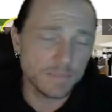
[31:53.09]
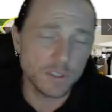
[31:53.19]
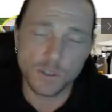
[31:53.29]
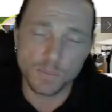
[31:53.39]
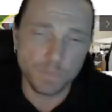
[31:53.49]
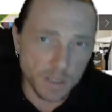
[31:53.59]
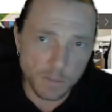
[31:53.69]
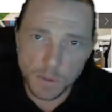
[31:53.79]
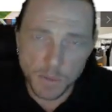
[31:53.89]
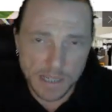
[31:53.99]
Just believe
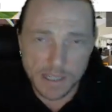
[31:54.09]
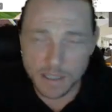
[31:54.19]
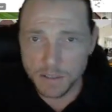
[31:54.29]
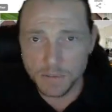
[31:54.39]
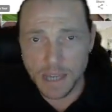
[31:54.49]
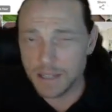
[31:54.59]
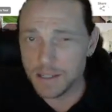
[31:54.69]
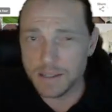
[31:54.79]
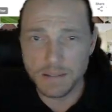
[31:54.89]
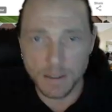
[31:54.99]
me when I tell you that
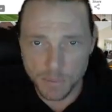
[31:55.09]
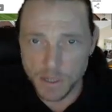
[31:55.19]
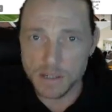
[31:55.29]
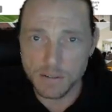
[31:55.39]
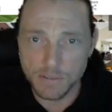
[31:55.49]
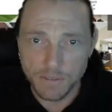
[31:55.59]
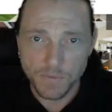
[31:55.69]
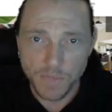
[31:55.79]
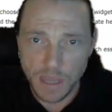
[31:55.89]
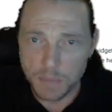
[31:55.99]
is impressive.
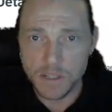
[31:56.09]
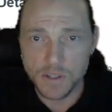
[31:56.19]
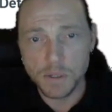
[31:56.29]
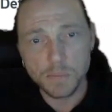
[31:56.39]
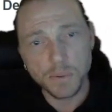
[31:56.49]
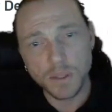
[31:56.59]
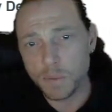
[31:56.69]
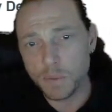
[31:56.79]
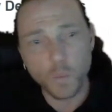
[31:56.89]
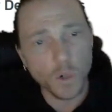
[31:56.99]
That means some people there have
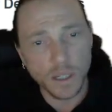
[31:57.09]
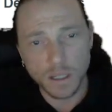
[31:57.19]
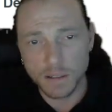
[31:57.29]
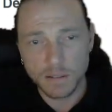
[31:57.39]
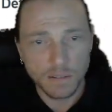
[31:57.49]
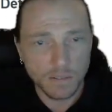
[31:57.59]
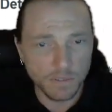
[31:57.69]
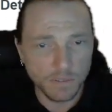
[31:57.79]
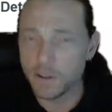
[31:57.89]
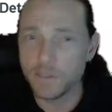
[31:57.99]
been working
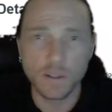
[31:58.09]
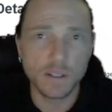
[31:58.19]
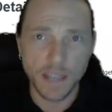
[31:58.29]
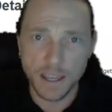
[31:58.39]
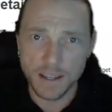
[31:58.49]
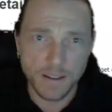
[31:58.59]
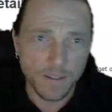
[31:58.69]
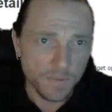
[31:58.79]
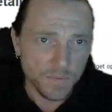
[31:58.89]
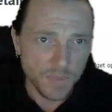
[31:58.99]
very, very late
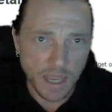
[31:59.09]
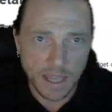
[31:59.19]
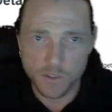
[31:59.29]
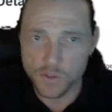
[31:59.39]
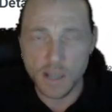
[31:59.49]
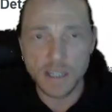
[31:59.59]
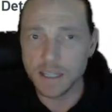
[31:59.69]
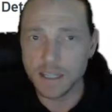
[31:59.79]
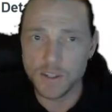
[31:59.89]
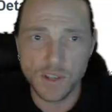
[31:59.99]
and trying to
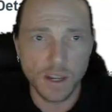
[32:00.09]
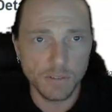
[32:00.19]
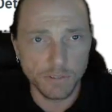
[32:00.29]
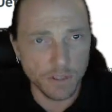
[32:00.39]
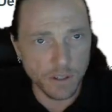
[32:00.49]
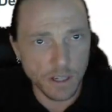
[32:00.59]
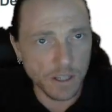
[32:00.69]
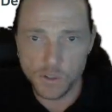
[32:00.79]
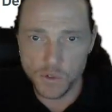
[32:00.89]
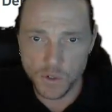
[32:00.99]
get done for their
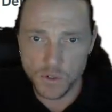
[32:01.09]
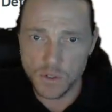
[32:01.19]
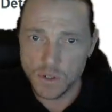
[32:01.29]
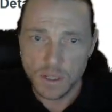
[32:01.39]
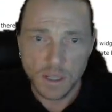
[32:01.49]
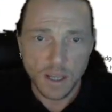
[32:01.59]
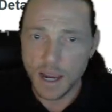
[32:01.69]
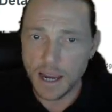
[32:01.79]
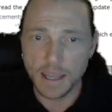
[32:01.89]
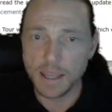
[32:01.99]
end users.
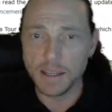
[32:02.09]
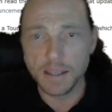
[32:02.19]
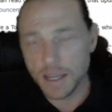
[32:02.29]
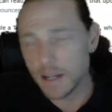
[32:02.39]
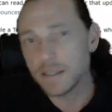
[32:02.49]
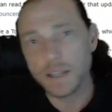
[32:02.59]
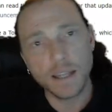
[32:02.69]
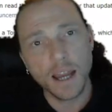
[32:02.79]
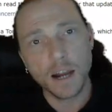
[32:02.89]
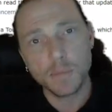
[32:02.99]
I cannot tell
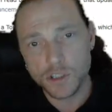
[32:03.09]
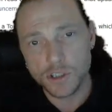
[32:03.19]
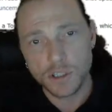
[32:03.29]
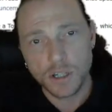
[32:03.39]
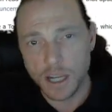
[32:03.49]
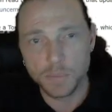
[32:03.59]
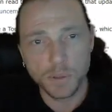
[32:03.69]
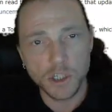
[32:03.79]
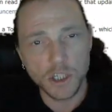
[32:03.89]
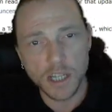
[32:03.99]
you how much I
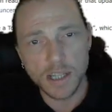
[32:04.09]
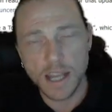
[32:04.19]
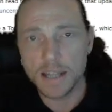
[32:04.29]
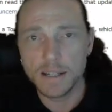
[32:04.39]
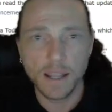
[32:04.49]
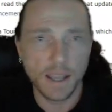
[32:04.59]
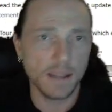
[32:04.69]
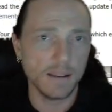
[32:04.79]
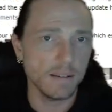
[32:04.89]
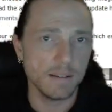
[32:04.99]
appreciate that.
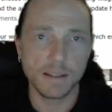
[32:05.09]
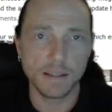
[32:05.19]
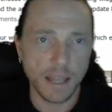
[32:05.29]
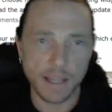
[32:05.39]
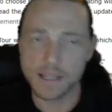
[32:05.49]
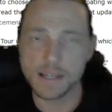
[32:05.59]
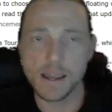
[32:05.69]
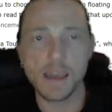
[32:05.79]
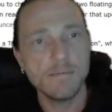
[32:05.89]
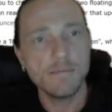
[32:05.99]
And like I
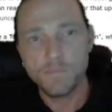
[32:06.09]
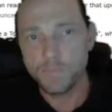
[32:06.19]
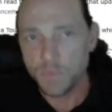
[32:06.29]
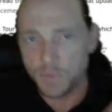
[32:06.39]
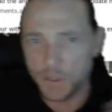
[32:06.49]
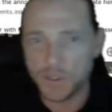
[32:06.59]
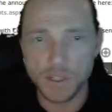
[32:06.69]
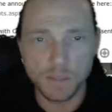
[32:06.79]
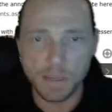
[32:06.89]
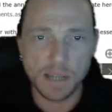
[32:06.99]
said, this is
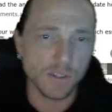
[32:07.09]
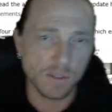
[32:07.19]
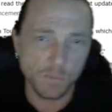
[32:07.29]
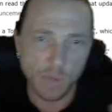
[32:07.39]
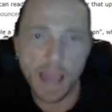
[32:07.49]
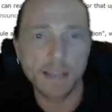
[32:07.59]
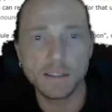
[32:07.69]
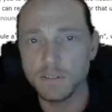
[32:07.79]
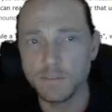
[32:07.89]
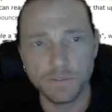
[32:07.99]
the best
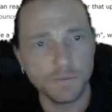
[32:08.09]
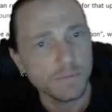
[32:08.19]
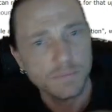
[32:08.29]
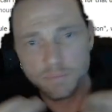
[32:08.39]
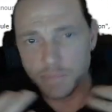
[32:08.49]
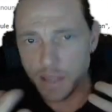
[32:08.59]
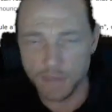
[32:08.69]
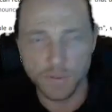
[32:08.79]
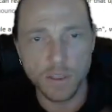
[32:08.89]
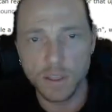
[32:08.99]
reactive
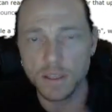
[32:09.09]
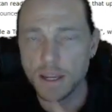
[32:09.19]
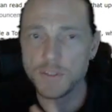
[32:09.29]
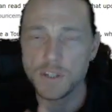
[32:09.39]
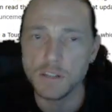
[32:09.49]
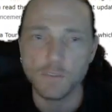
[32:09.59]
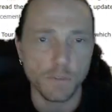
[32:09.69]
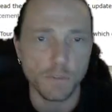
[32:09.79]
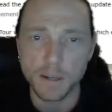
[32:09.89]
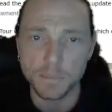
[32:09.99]
everything that I've seen
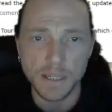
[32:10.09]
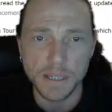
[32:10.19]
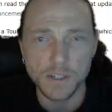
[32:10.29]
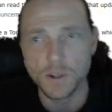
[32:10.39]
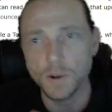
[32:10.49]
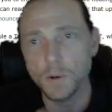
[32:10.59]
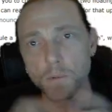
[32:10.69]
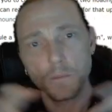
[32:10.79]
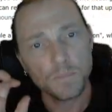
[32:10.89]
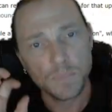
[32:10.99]
from a company.
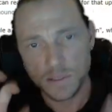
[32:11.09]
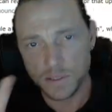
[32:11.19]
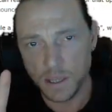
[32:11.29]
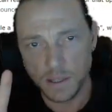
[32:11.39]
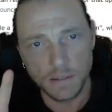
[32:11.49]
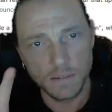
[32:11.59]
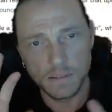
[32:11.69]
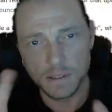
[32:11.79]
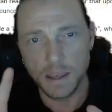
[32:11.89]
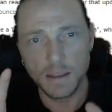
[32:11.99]
So 10,
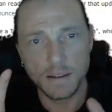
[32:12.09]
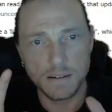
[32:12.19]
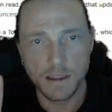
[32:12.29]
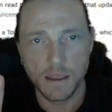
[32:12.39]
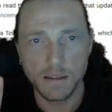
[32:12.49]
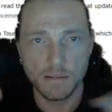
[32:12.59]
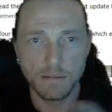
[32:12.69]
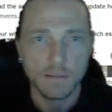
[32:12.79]
10, 10.